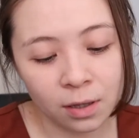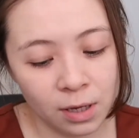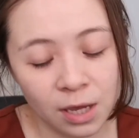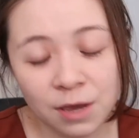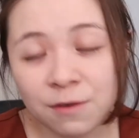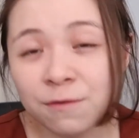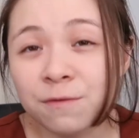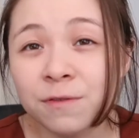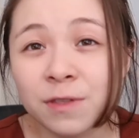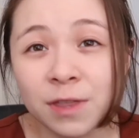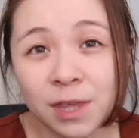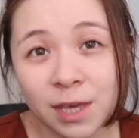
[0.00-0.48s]

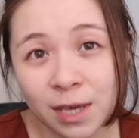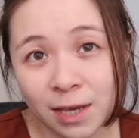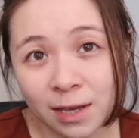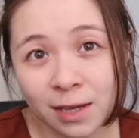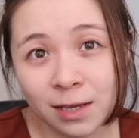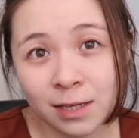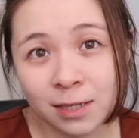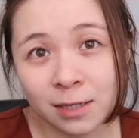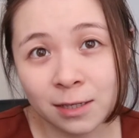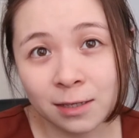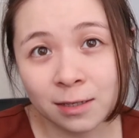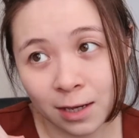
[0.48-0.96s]
If
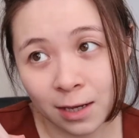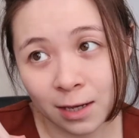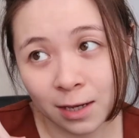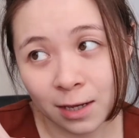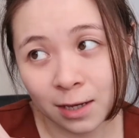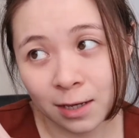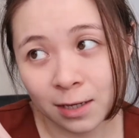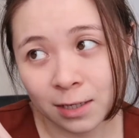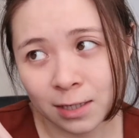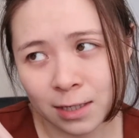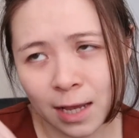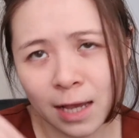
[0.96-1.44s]
this
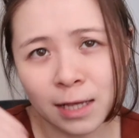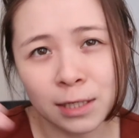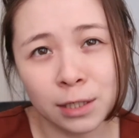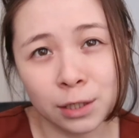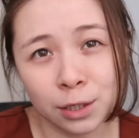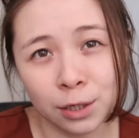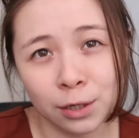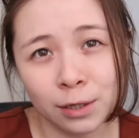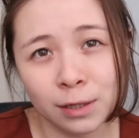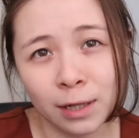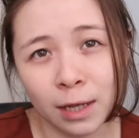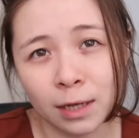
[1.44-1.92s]
is as
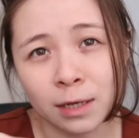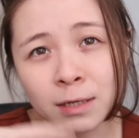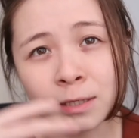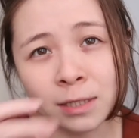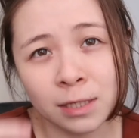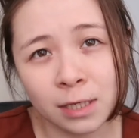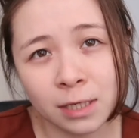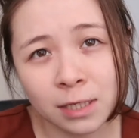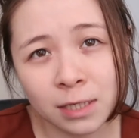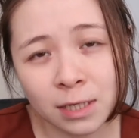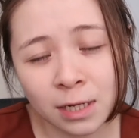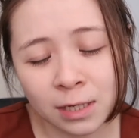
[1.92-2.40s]
good, like
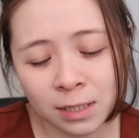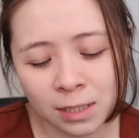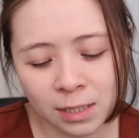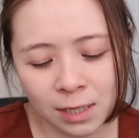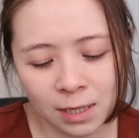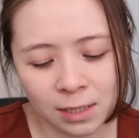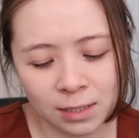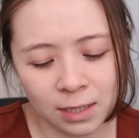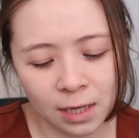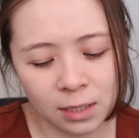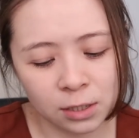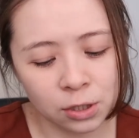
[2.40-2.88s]
consistency
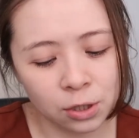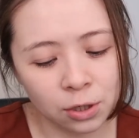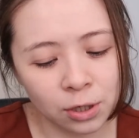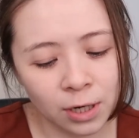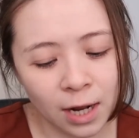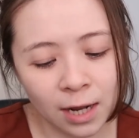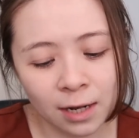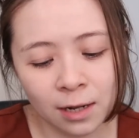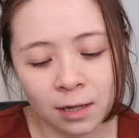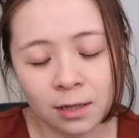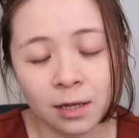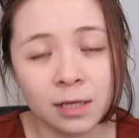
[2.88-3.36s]
is as good
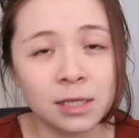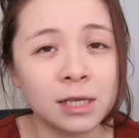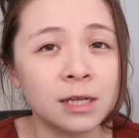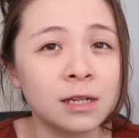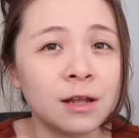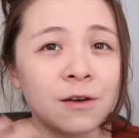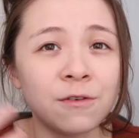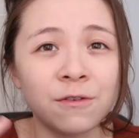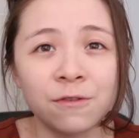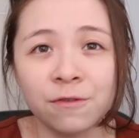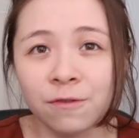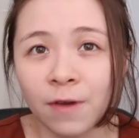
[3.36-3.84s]
and it doesn't
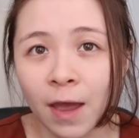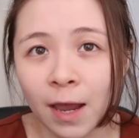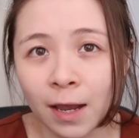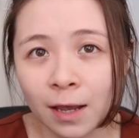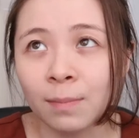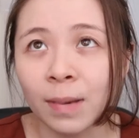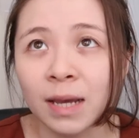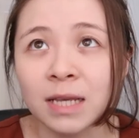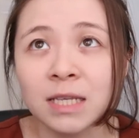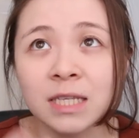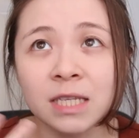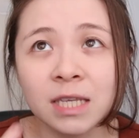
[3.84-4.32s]
affect
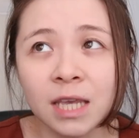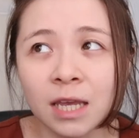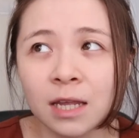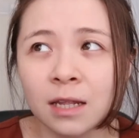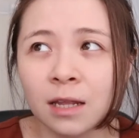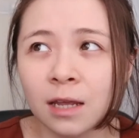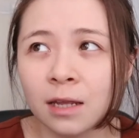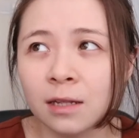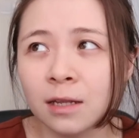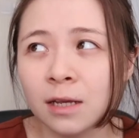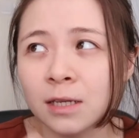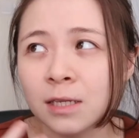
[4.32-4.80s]
my skin,
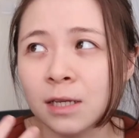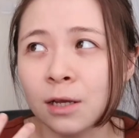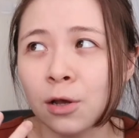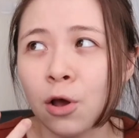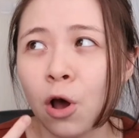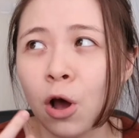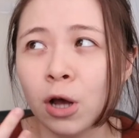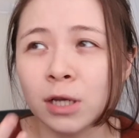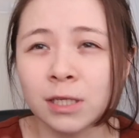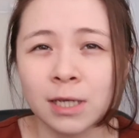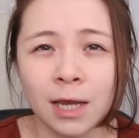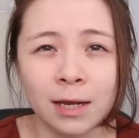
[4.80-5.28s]
it doesn't
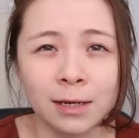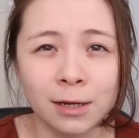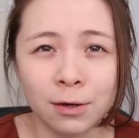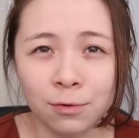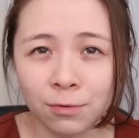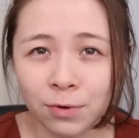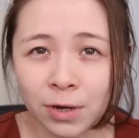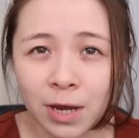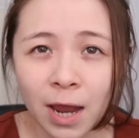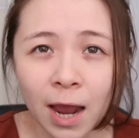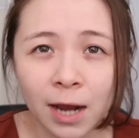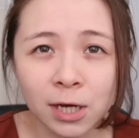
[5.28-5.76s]
cause any
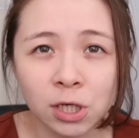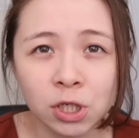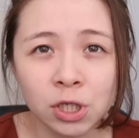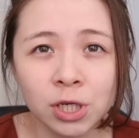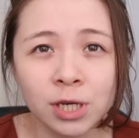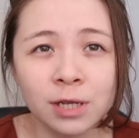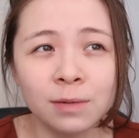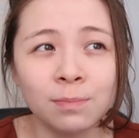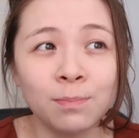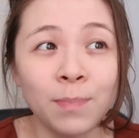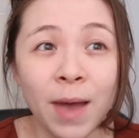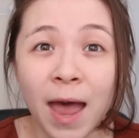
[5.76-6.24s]

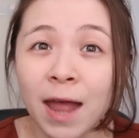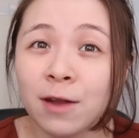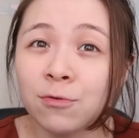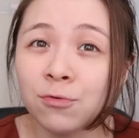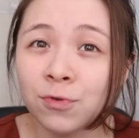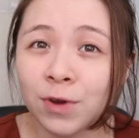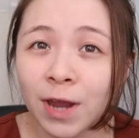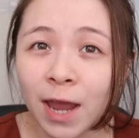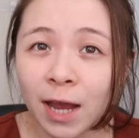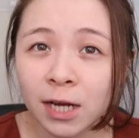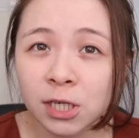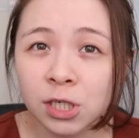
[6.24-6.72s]
reaction, bad
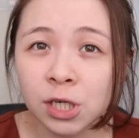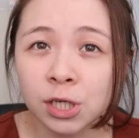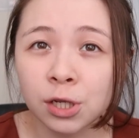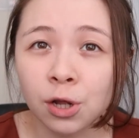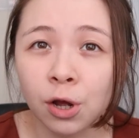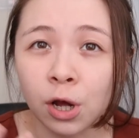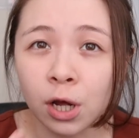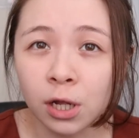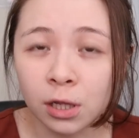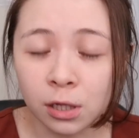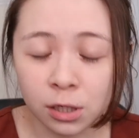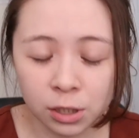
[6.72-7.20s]
reaction
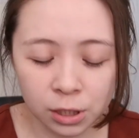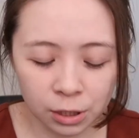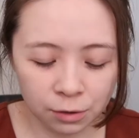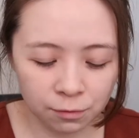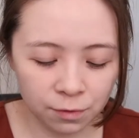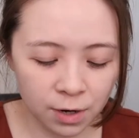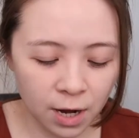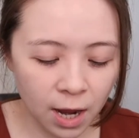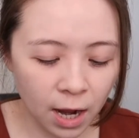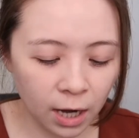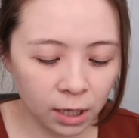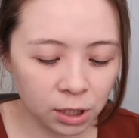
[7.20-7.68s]
or allergic
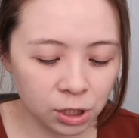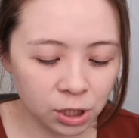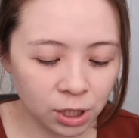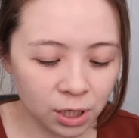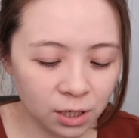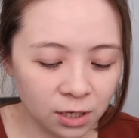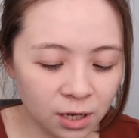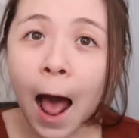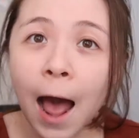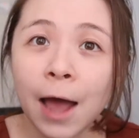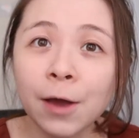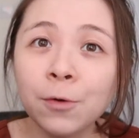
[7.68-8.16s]

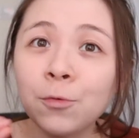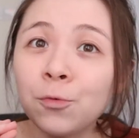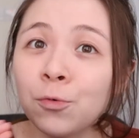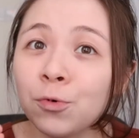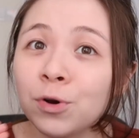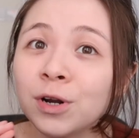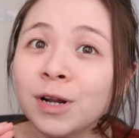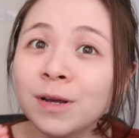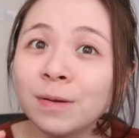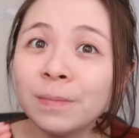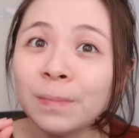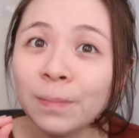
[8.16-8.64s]
reaction, I
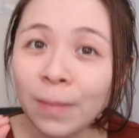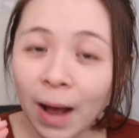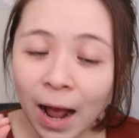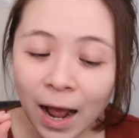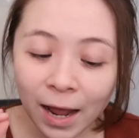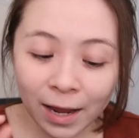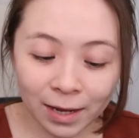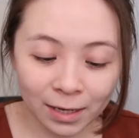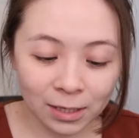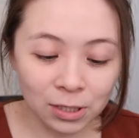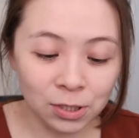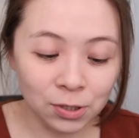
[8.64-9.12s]
wouldn't
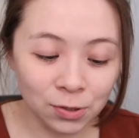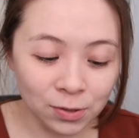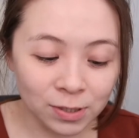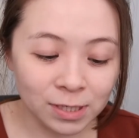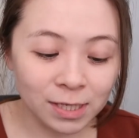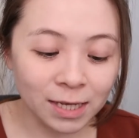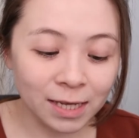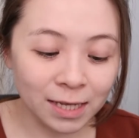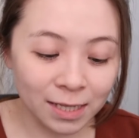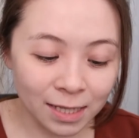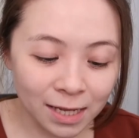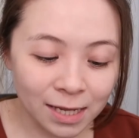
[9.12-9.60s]
mind
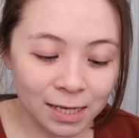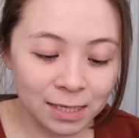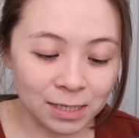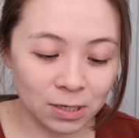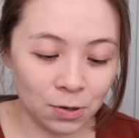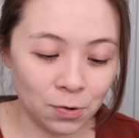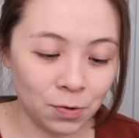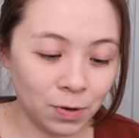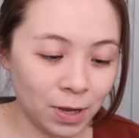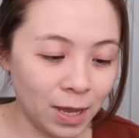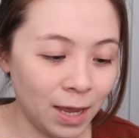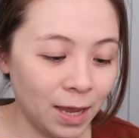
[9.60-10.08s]
using this,
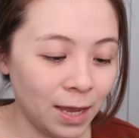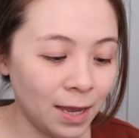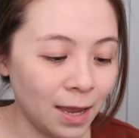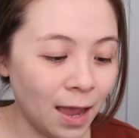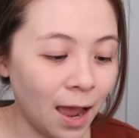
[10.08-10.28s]
okay?